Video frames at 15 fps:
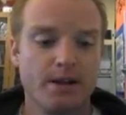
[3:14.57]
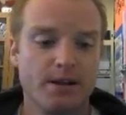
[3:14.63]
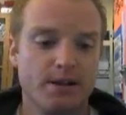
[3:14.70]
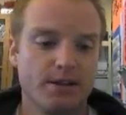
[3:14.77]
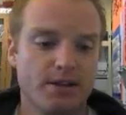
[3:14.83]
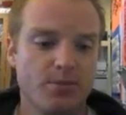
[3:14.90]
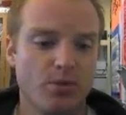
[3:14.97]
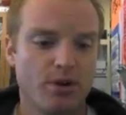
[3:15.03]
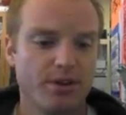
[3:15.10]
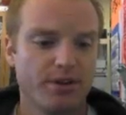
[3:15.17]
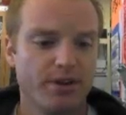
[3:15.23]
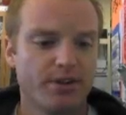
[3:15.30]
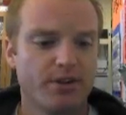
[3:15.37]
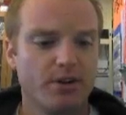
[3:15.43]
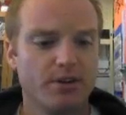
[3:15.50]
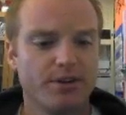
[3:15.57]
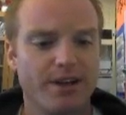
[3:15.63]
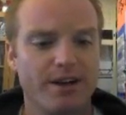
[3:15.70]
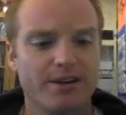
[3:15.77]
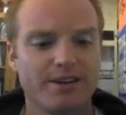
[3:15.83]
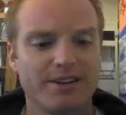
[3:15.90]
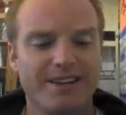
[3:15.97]
the more it's called
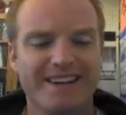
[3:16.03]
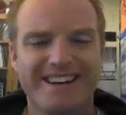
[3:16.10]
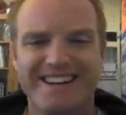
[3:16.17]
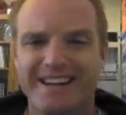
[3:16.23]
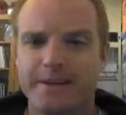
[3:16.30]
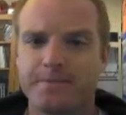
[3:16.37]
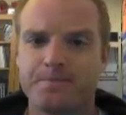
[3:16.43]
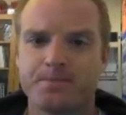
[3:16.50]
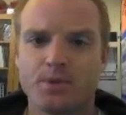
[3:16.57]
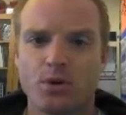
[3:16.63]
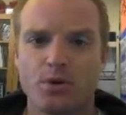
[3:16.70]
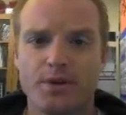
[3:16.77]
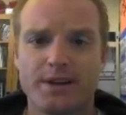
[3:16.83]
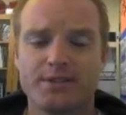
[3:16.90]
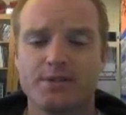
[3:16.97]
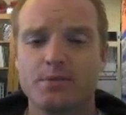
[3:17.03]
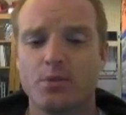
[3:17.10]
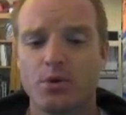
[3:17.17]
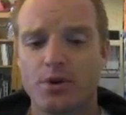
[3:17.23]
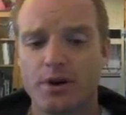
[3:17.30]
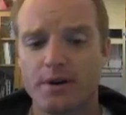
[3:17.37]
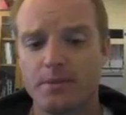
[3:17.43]
alkalinity, or that's the
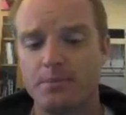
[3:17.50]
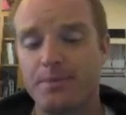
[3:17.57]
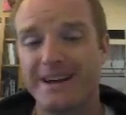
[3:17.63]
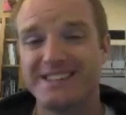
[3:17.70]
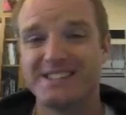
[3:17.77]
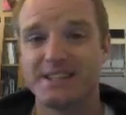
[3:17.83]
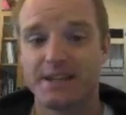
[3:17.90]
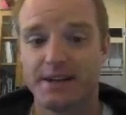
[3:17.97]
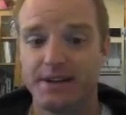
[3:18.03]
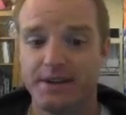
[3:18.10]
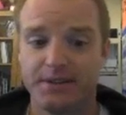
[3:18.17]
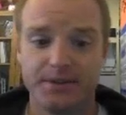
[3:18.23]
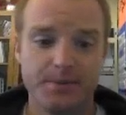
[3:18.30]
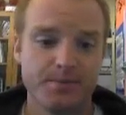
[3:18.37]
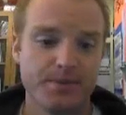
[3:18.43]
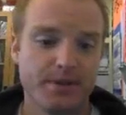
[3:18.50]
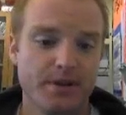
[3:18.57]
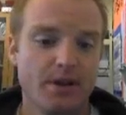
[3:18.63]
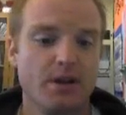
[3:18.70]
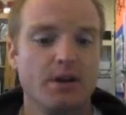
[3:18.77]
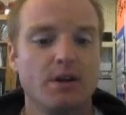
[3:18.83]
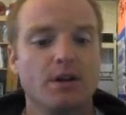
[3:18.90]
more basic it is.
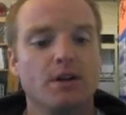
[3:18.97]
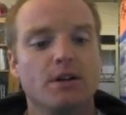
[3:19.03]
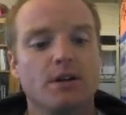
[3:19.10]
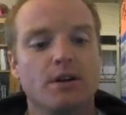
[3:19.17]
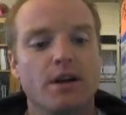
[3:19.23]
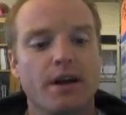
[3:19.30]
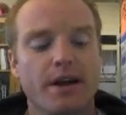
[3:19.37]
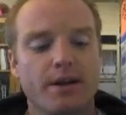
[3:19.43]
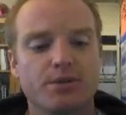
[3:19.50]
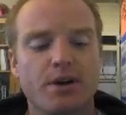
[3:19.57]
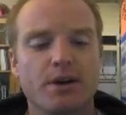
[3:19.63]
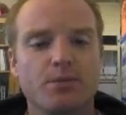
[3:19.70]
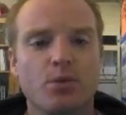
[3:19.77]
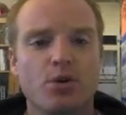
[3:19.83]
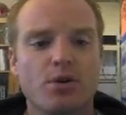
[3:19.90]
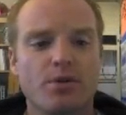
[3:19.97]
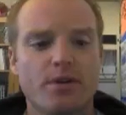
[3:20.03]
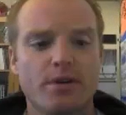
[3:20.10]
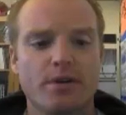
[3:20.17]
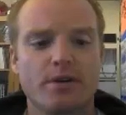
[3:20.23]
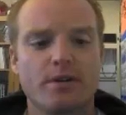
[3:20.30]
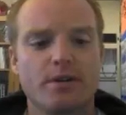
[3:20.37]
And we'll talk more
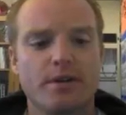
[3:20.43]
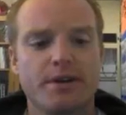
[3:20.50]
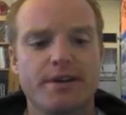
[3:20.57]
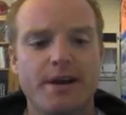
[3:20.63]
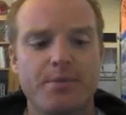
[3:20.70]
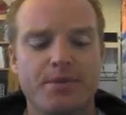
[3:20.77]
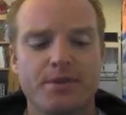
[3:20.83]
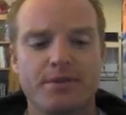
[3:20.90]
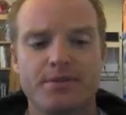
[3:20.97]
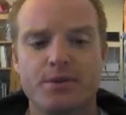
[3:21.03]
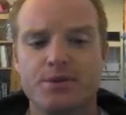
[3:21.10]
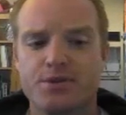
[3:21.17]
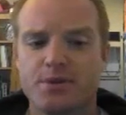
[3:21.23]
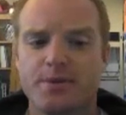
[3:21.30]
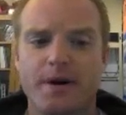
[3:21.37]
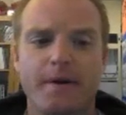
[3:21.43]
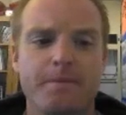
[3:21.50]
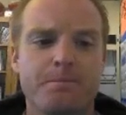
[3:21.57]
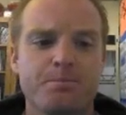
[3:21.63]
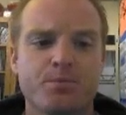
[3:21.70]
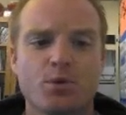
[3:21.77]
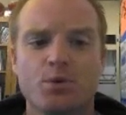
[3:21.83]
in depth in the future about
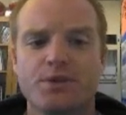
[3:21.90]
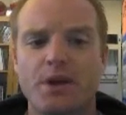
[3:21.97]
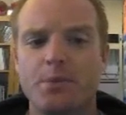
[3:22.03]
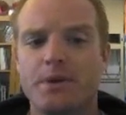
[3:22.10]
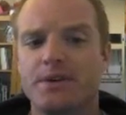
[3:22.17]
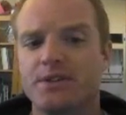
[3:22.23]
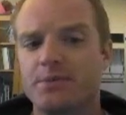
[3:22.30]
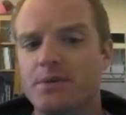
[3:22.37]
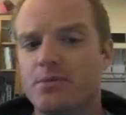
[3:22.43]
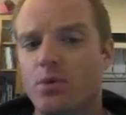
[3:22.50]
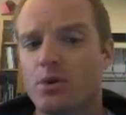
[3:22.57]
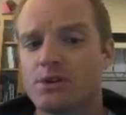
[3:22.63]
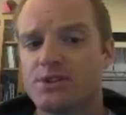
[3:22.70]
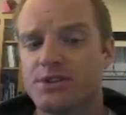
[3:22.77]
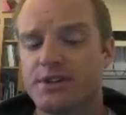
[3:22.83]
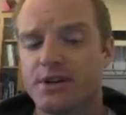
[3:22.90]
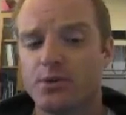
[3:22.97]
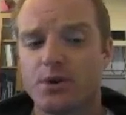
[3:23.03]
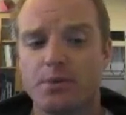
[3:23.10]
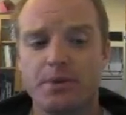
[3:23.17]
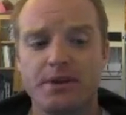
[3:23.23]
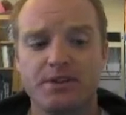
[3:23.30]
what that means to be more acidic and what
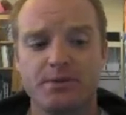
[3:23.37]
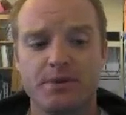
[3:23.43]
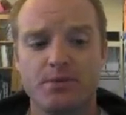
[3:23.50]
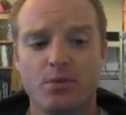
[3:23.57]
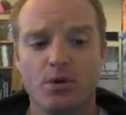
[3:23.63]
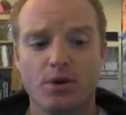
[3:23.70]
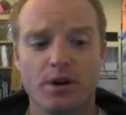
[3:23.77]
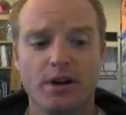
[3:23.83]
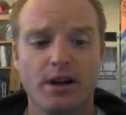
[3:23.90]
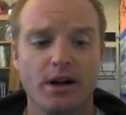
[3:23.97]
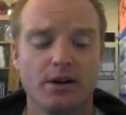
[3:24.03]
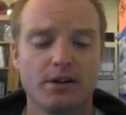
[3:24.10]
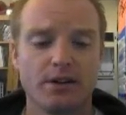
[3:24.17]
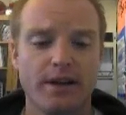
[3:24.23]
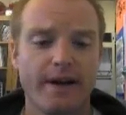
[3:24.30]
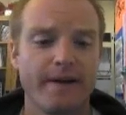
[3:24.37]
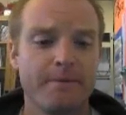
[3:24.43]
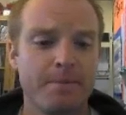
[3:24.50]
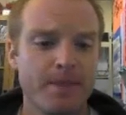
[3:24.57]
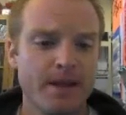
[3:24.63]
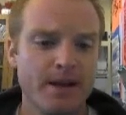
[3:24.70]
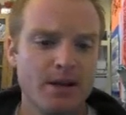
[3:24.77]
it means to be more alkali.
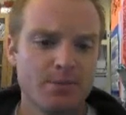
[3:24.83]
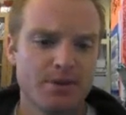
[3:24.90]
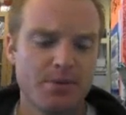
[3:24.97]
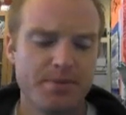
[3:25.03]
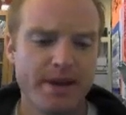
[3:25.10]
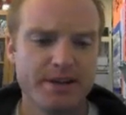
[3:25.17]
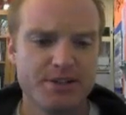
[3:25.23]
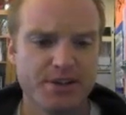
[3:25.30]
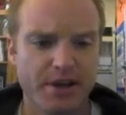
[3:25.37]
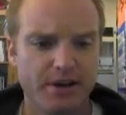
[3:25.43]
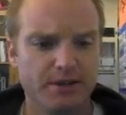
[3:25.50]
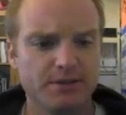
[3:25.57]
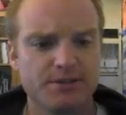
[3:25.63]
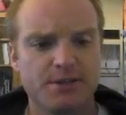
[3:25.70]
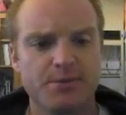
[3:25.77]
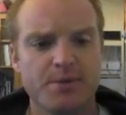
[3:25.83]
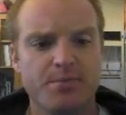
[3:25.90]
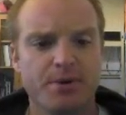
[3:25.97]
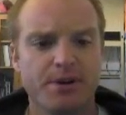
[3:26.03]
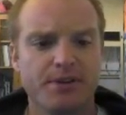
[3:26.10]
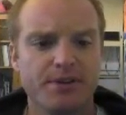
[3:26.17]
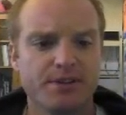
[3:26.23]
But the pH scale, simply
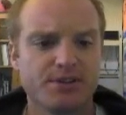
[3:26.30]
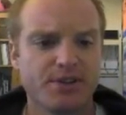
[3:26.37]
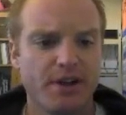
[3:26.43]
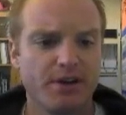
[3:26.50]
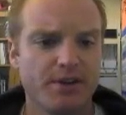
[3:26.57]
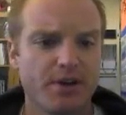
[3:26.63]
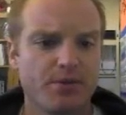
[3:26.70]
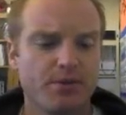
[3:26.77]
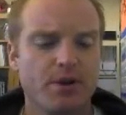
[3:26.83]
put, is a scale that